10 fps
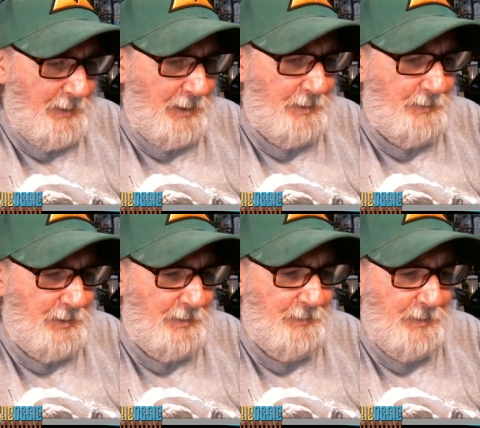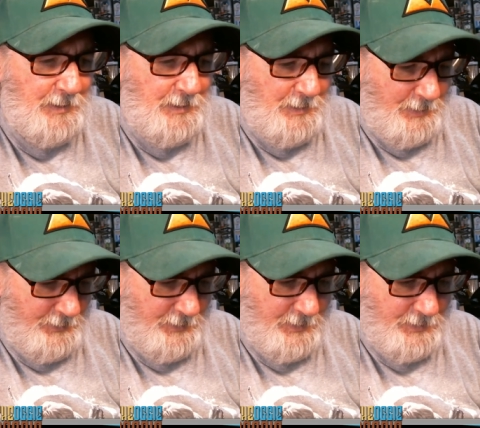I don't know.
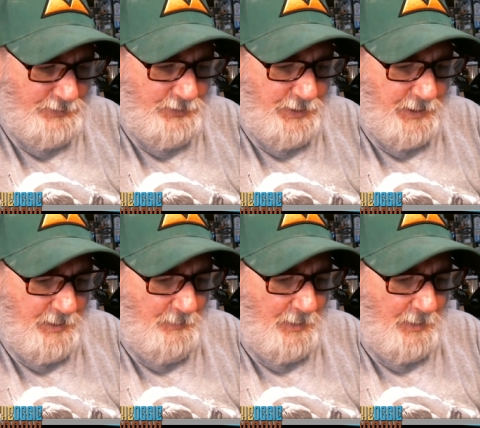You can stick them